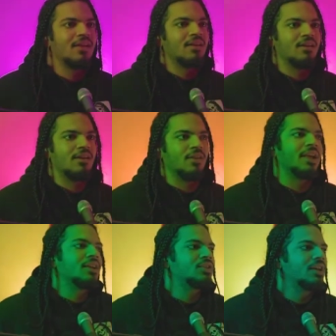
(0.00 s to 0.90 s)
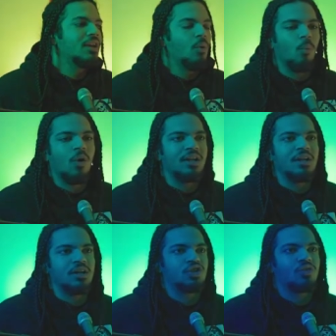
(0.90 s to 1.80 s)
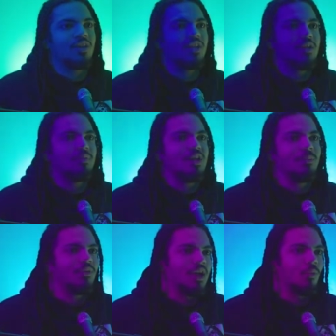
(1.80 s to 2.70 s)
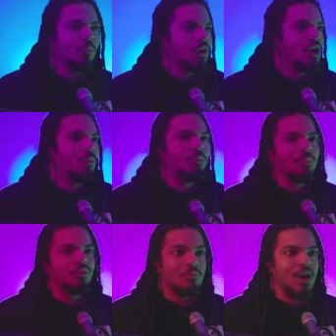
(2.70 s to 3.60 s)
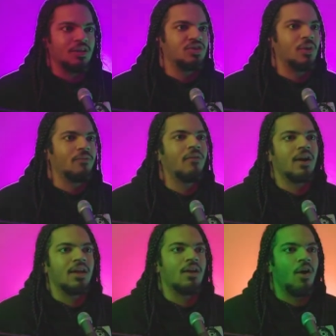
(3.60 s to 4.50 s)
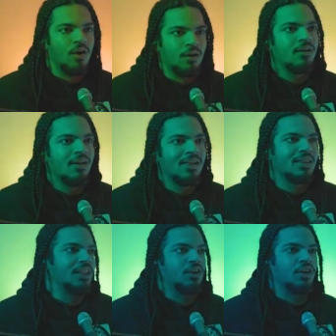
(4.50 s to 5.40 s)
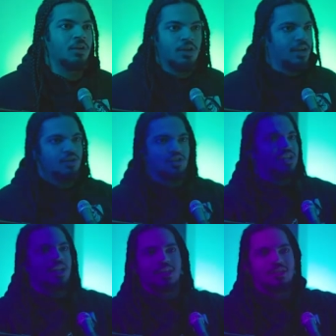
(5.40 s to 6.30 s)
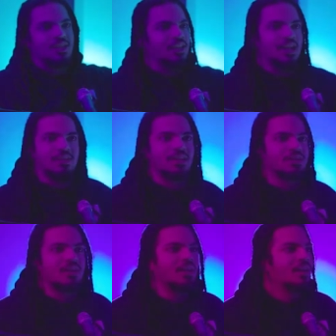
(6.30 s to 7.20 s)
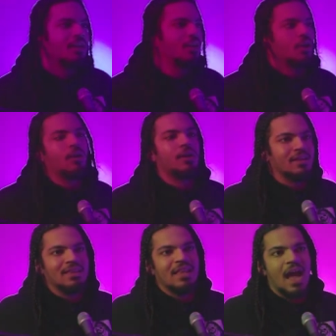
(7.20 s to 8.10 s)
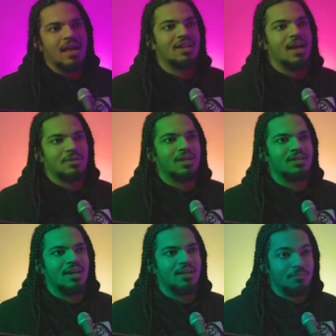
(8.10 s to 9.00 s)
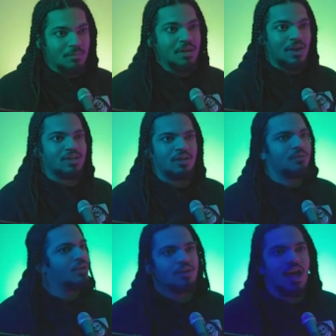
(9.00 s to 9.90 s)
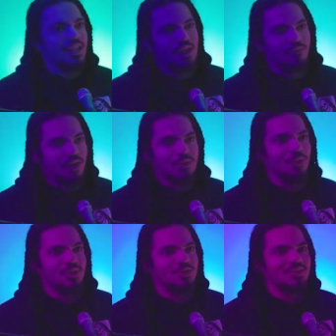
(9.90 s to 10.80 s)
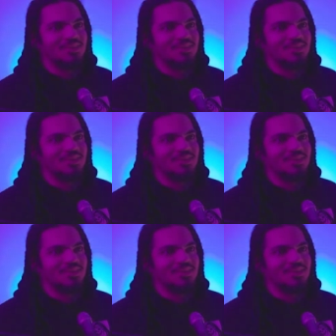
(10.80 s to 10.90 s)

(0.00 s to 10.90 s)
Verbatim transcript: You know, like there's one in a trillion people that will blow people's minds so fucking hard mm -hmm. that they're gonna here, just take this, take that, take this nine times out of ten, me myself, you're not that fucking person.